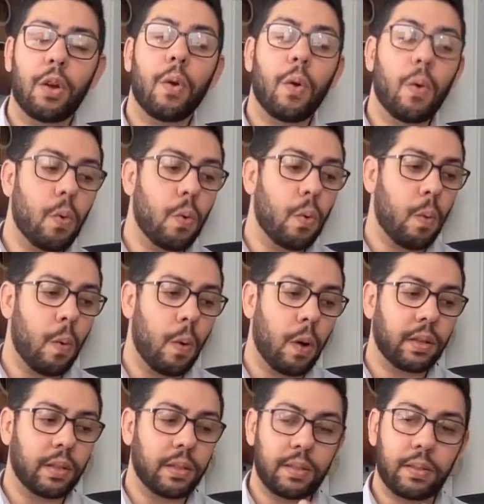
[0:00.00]
who
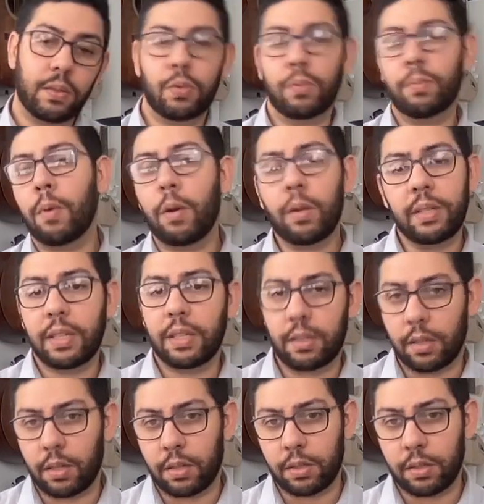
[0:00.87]
want to mod
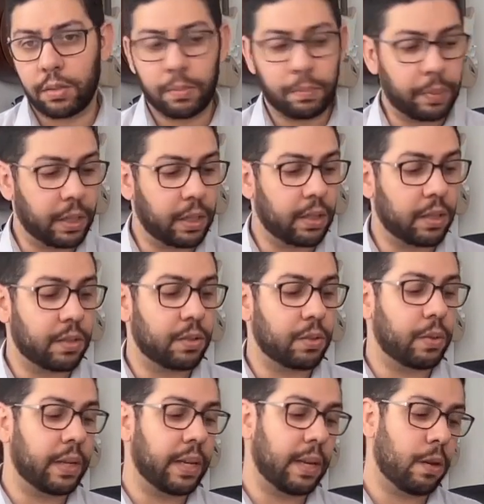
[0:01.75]
guitars, because you
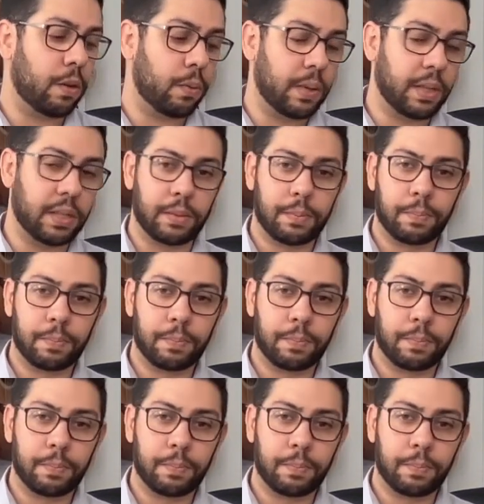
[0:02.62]
can always